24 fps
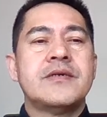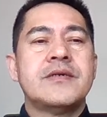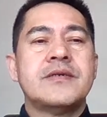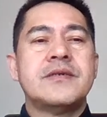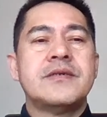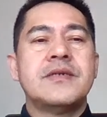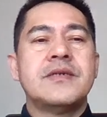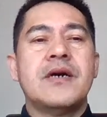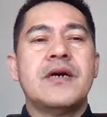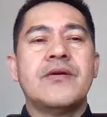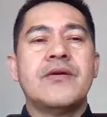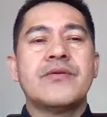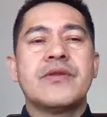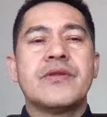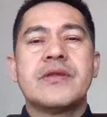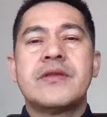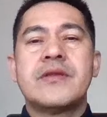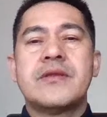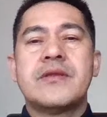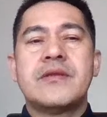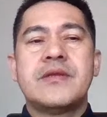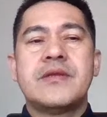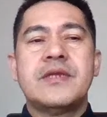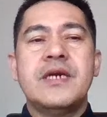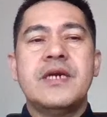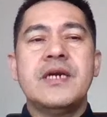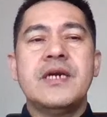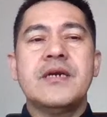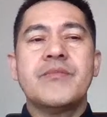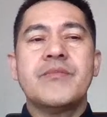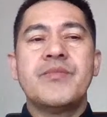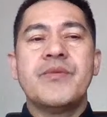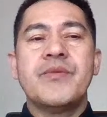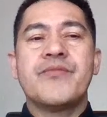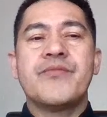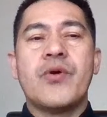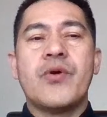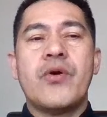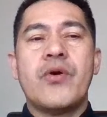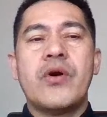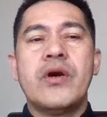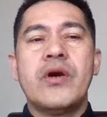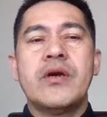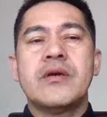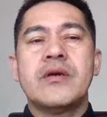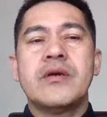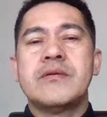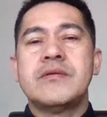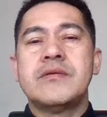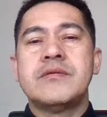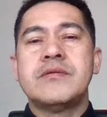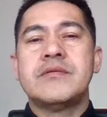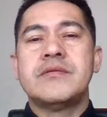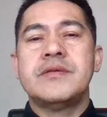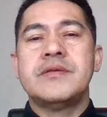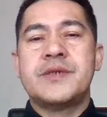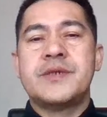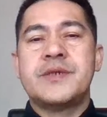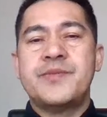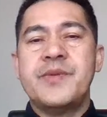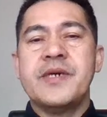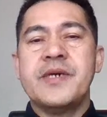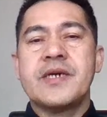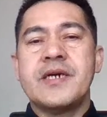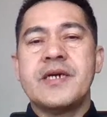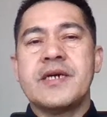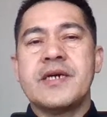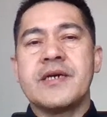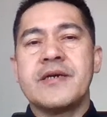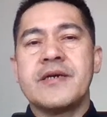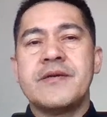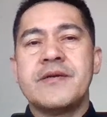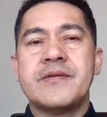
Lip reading: Now, think before speaking.